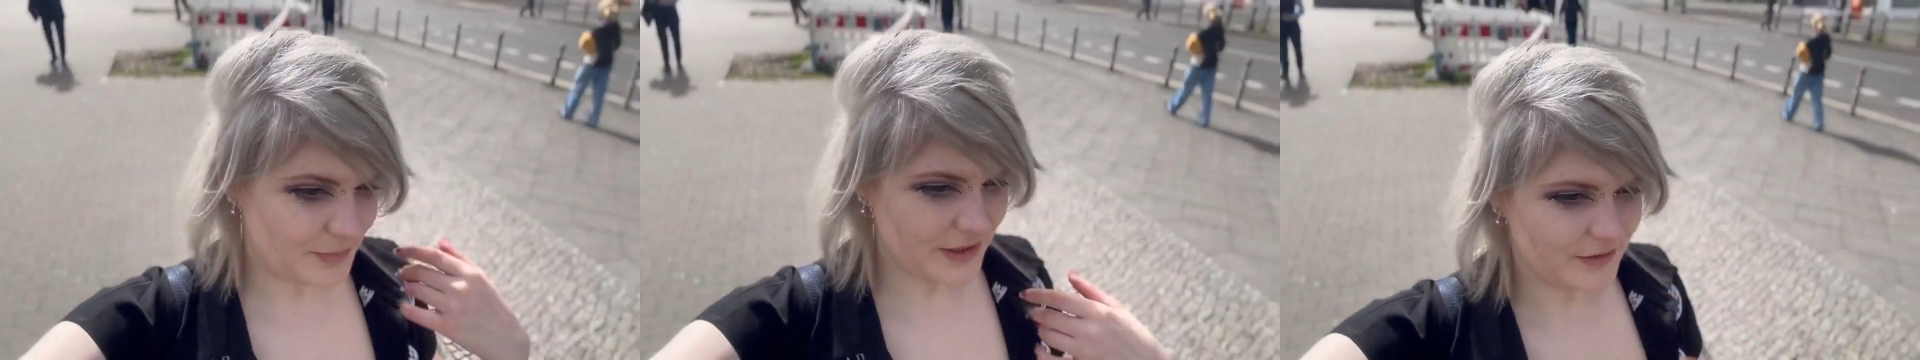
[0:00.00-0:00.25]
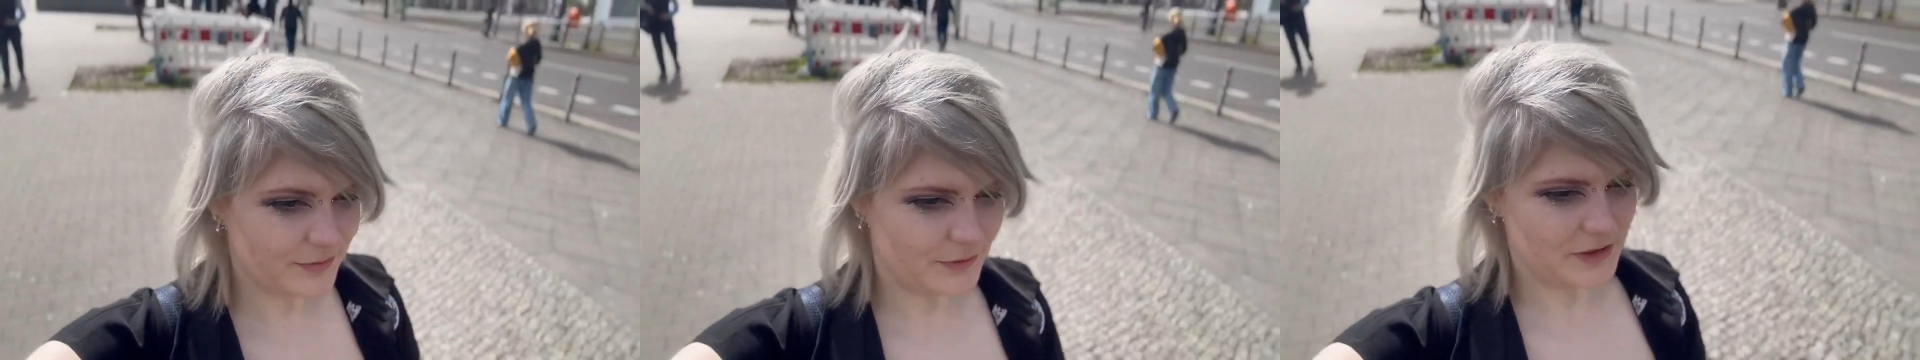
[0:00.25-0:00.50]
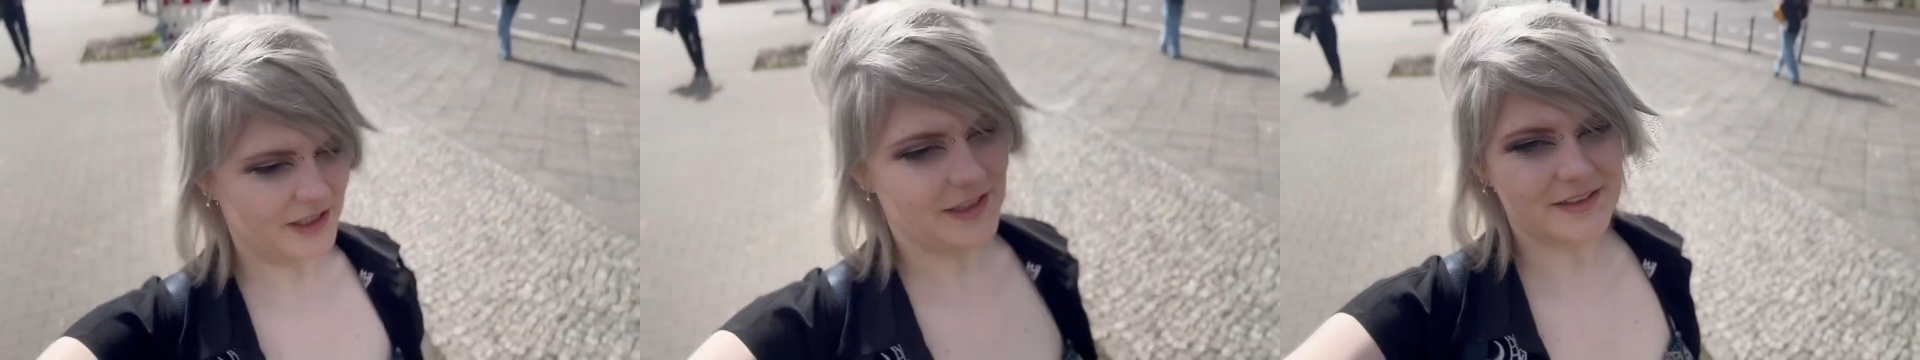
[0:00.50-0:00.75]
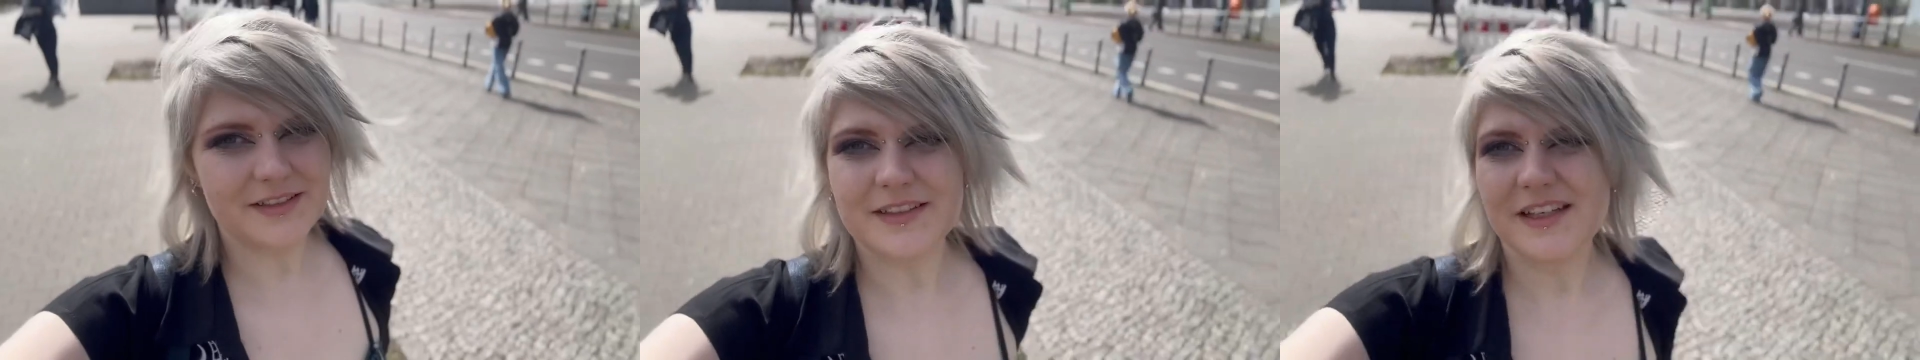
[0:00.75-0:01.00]
peaceful at
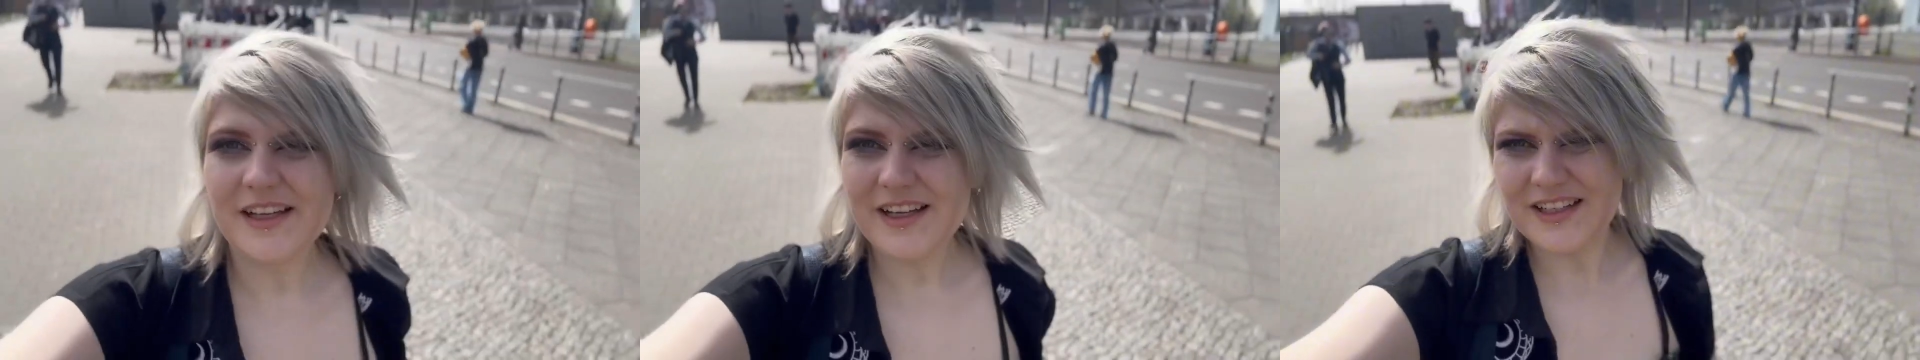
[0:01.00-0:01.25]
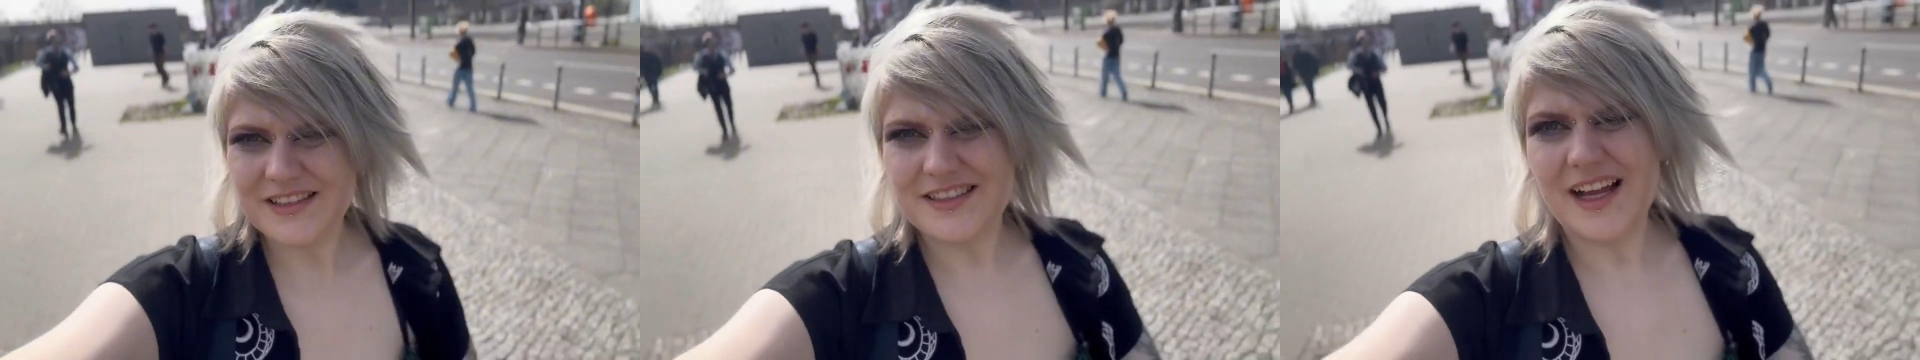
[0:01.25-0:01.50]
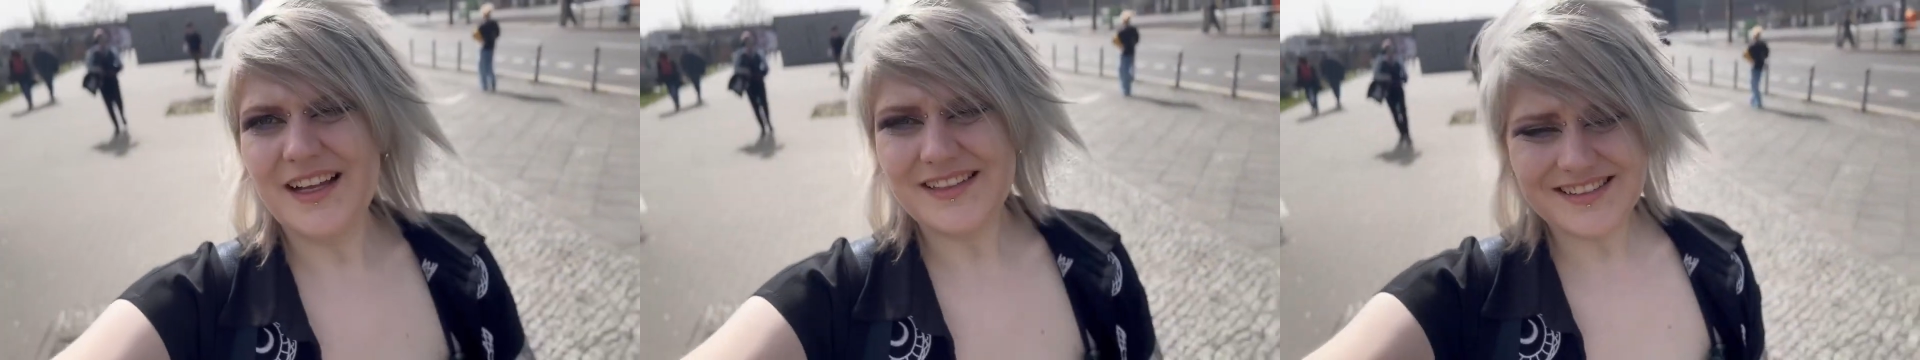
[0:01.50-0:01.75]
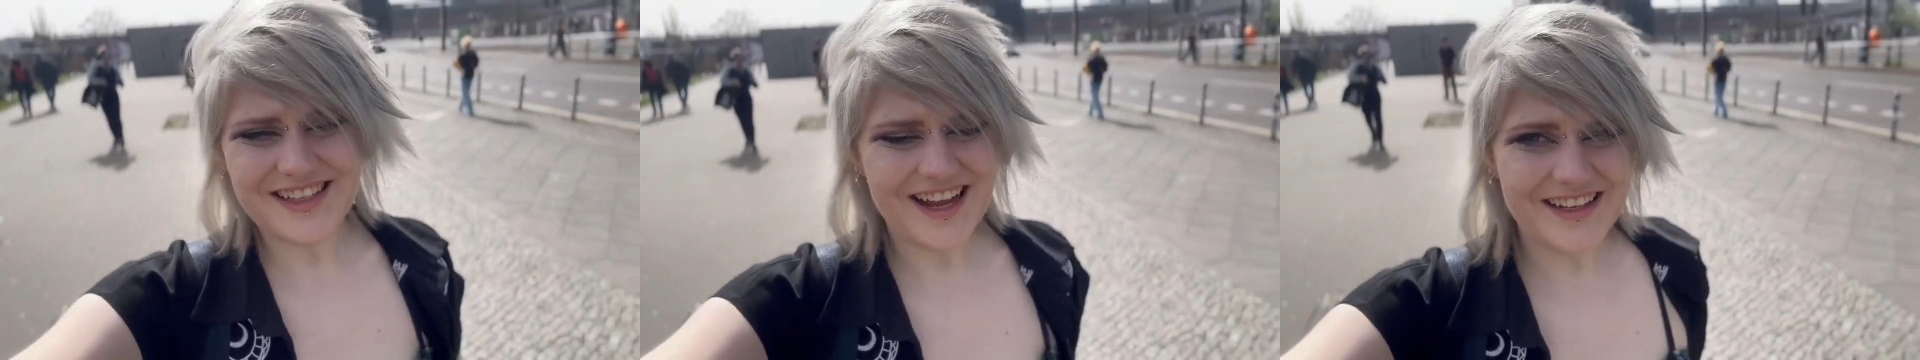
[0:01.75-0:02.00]
Die's
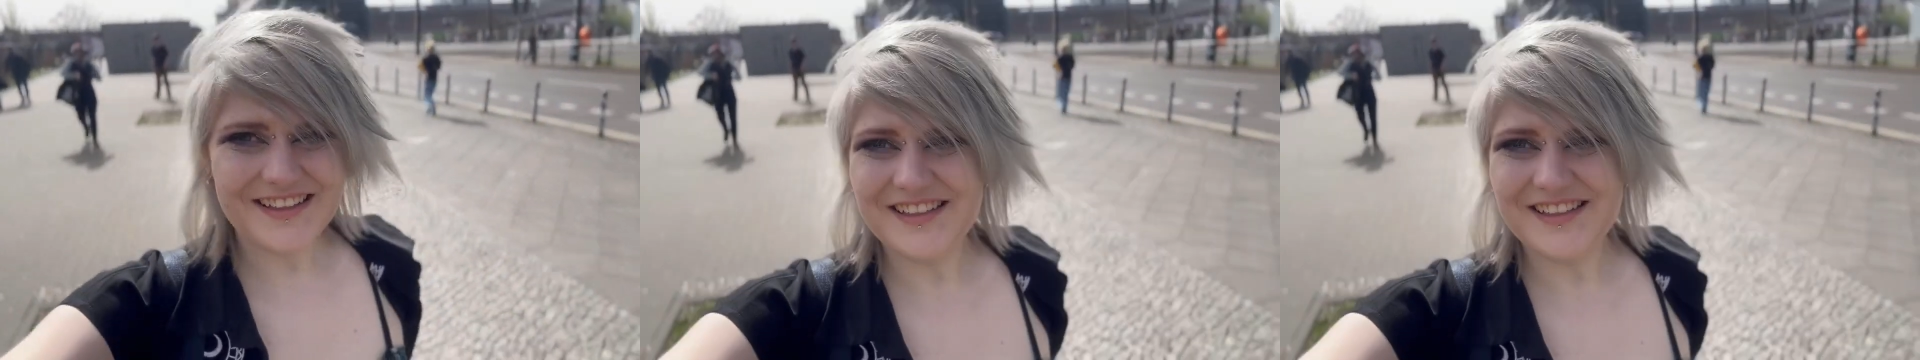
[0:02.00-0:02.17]
side,